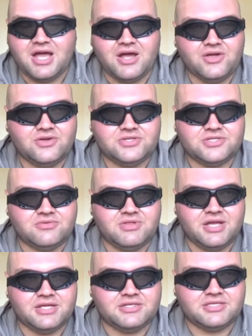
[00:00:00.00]
I also
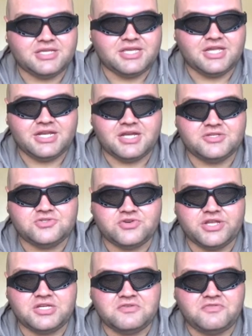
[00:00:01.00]
liked the kid out of
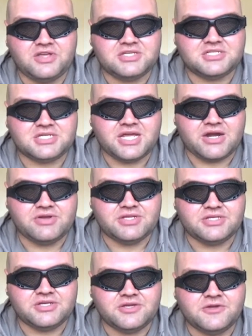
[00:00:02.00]
Stranger Things
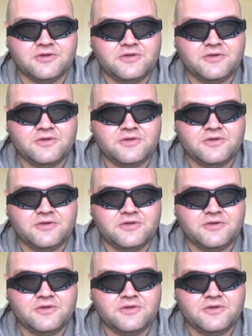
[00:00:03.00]
character,